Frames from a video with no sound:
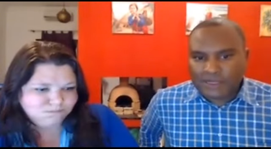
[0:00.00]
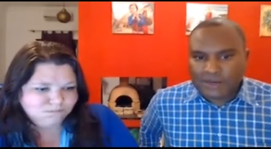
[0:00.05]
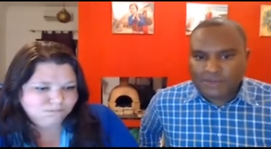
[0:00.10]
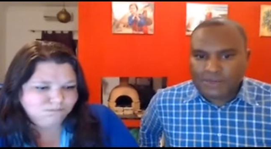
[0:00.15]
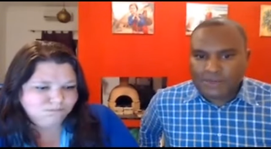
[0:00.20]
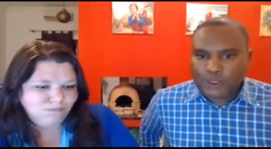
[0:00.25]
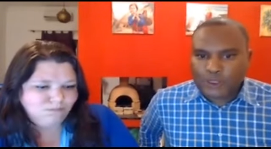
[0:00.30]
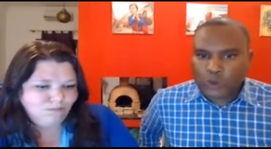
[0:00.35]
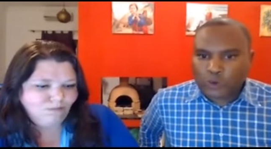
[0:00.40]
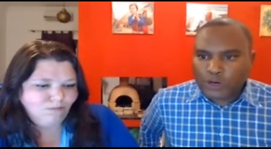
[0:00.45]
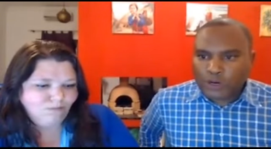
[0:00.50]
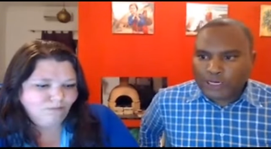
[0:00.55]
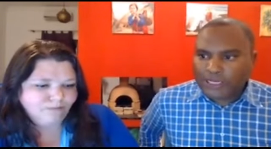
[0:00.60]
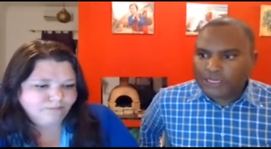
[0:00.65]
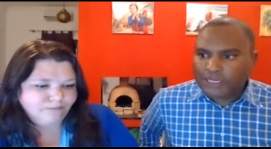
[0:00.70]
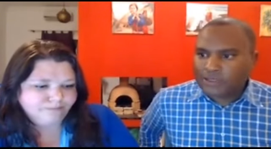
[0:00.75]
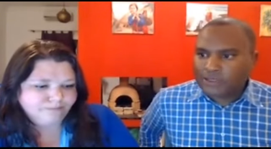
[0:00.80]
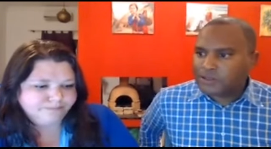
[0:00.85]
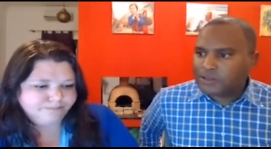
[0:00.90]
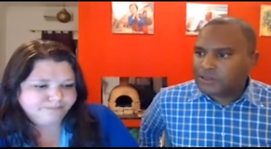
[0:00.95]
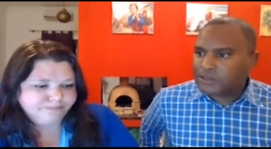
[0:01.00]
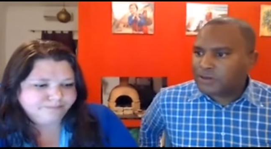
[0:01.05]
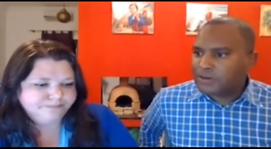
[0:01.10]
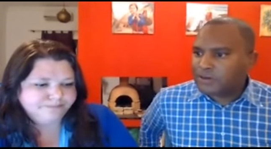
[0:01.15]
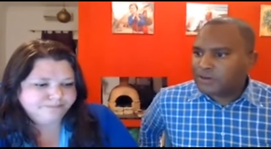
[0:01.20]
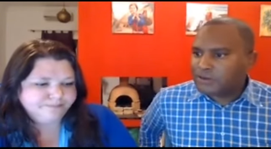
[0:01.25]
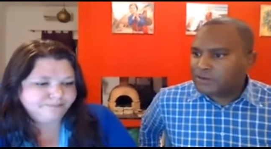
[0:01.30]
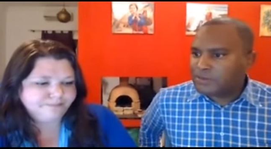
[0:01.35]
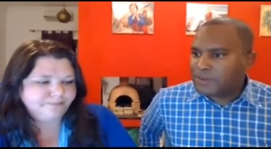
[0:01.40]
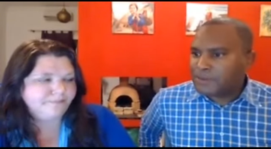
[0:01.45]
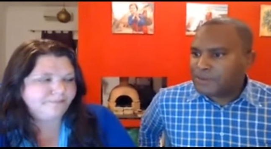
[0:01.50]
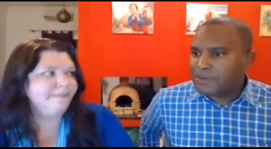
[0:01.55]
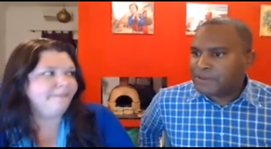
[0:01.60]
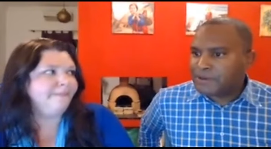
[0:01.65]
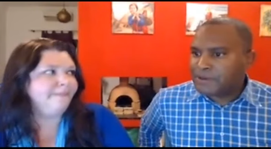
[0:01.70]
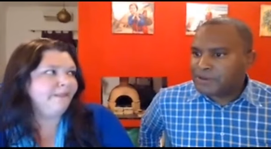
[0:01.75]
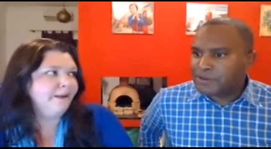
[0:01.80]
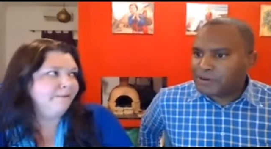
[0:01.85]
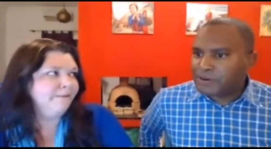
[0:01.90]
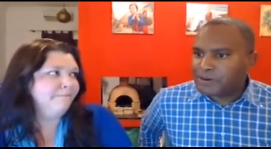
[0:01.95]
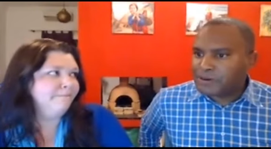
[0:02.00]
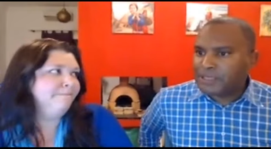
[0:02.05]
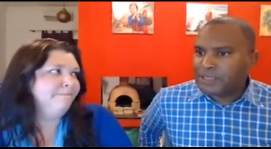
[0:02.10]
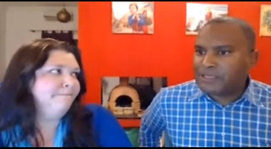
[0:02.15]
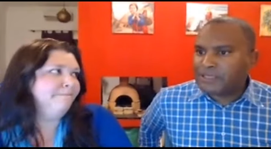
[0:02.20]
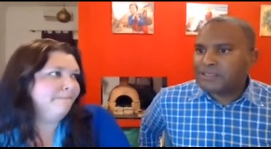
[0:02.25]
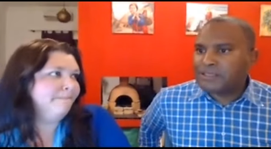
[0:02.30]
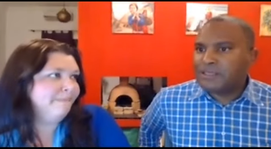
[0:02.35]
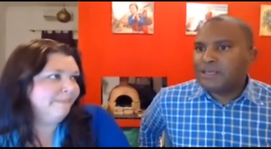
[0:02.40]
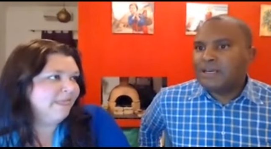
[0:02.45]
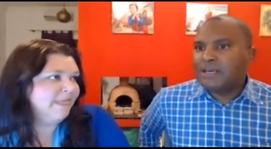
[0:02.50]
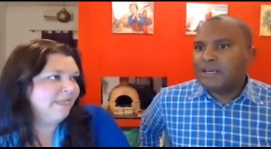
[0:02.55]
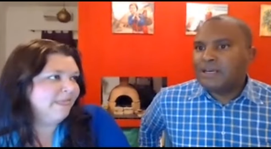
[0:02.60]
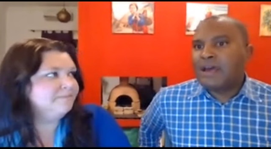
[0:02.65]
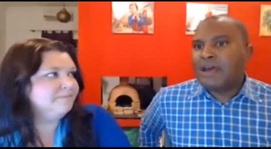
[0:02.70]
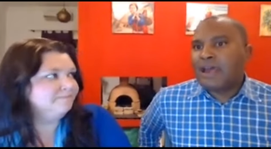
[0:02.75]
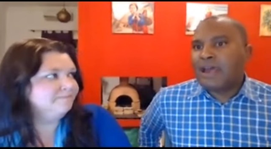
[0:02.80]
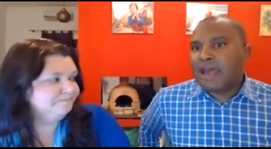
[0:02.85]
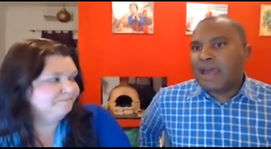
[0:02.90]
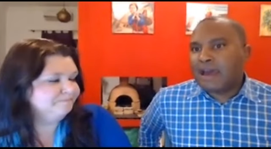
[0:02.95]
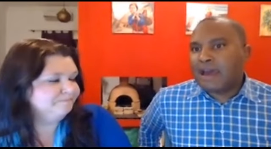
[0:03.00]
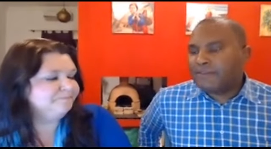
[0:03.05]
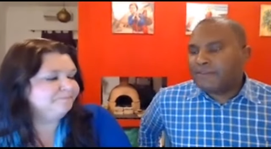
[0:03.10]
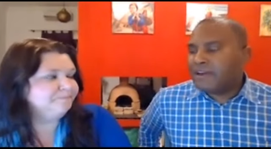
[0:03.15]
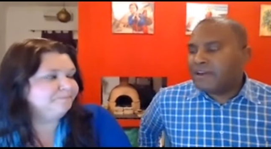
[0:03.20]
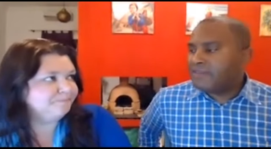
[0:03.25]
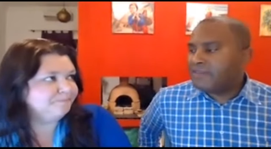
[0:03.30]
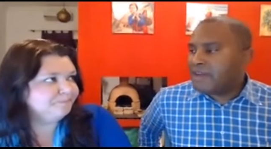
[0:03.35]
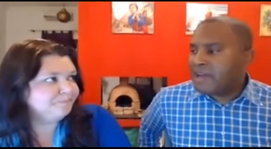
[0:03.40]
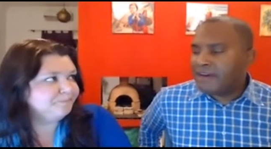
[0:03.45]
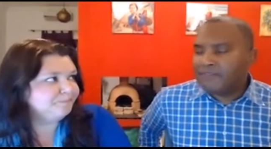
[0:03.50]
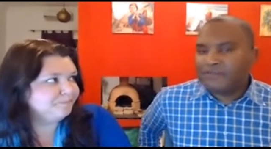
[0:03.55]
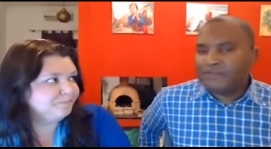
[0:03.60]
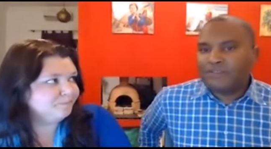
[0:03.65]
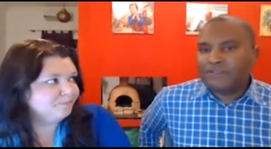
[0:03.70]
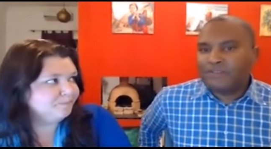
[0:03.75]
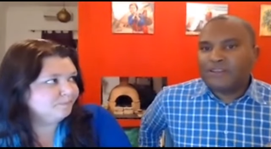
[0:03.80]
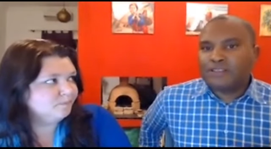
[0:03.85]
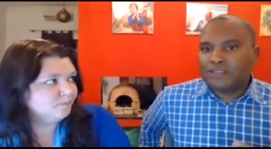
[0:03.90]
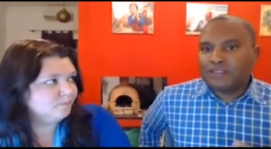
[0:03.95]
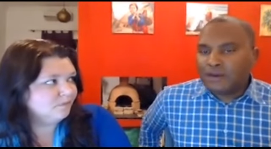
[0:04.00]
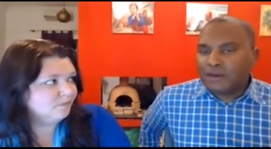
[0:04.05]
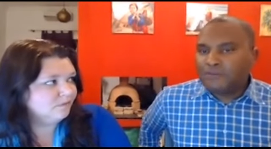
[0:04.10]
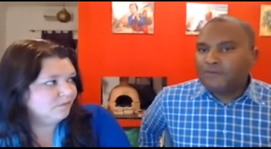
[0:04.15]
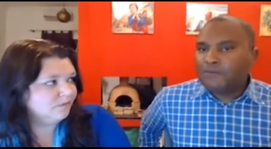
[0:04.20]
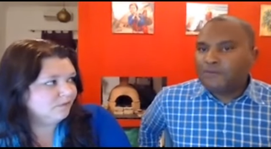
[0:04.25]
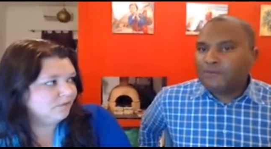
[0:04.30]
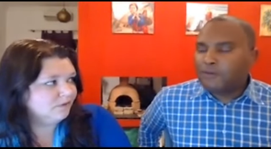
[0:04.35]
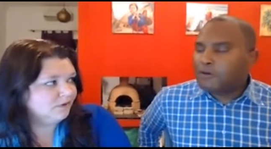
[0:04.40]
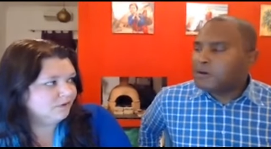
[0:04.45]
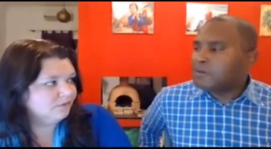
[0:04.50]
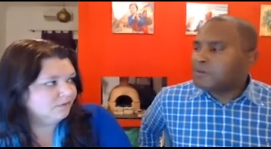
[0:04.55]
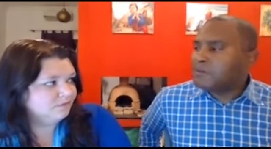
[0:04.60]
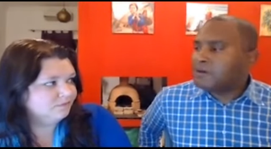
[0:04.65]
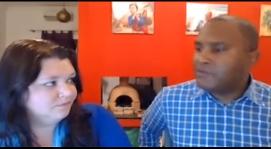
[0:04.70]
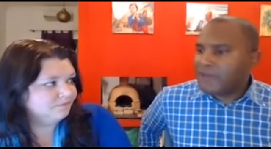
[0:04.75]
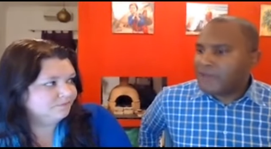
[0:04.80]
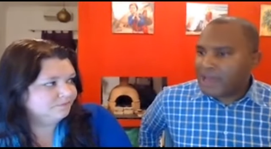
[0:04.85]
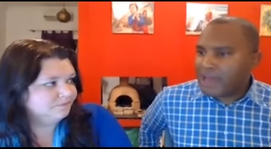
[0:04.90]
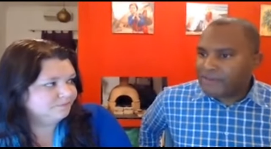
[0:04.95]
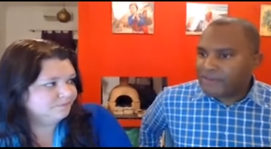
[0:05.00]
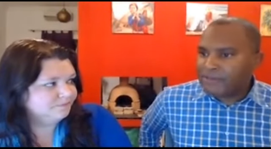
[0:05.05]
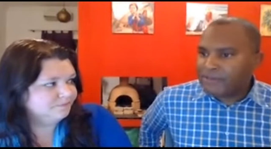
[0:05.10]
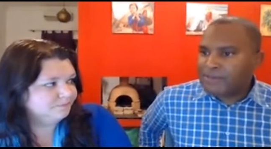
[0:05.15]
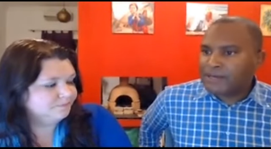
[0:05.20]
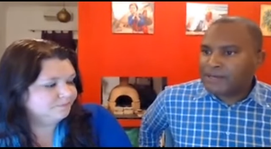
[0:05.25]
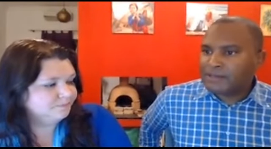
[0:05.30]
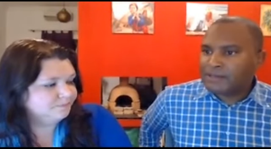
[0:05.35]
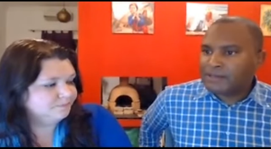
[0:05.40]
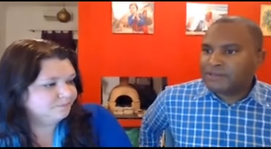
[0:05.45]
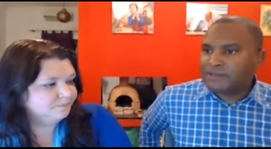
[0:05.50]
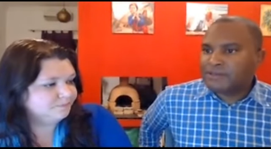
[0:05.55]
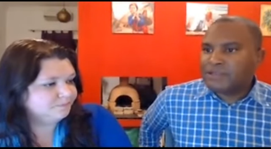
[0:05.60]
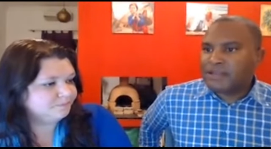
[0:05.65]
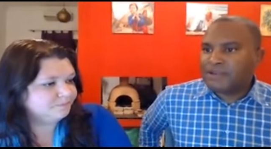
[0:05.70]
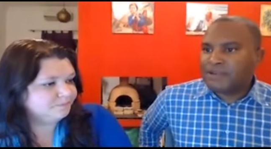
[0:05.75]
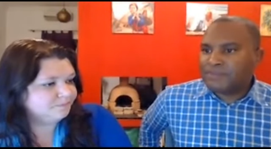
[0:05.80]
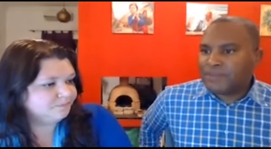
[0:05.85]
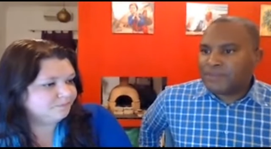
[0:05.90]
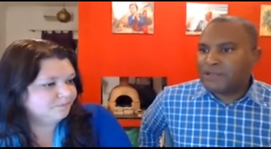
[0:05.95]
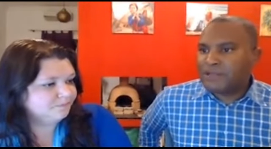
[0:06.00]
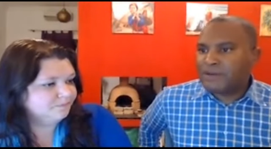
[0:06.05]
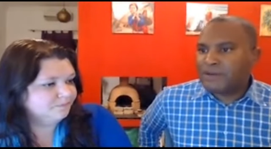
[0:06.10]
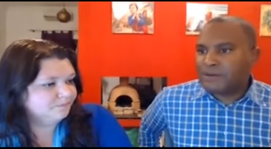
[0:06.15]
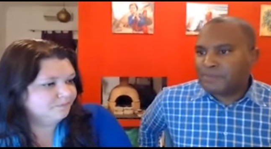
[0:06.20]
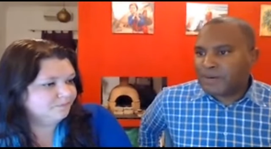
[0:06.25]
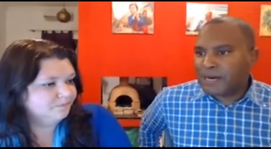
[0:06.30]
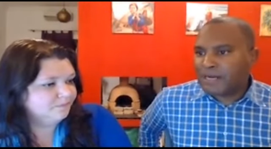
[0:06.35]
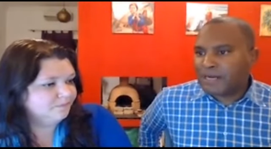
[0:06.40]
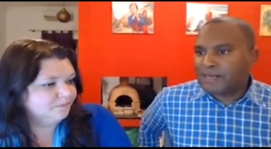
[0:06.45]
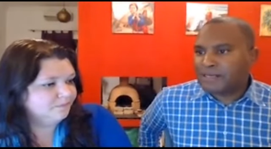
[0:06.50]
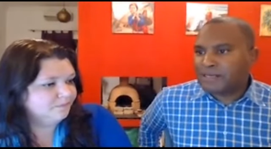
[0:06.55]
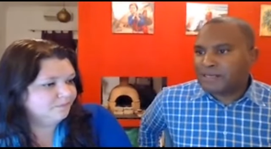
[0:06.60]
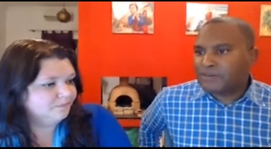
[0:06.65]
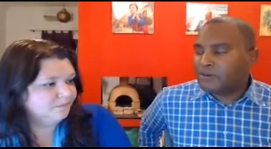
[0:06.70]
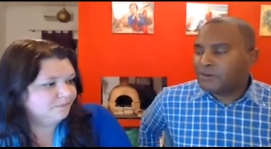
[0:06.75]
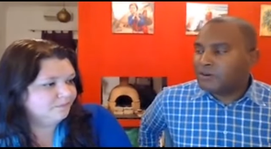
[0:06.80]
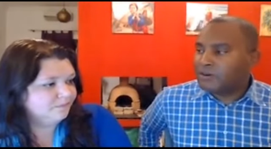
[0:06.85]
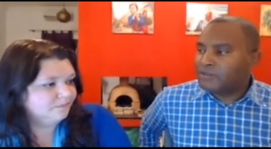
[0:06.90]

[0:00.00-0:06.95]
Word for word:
Speaker 1: their mid 20s or so, maybe in their 30s, have, have, have some form of heavy metals that have been in their bodies for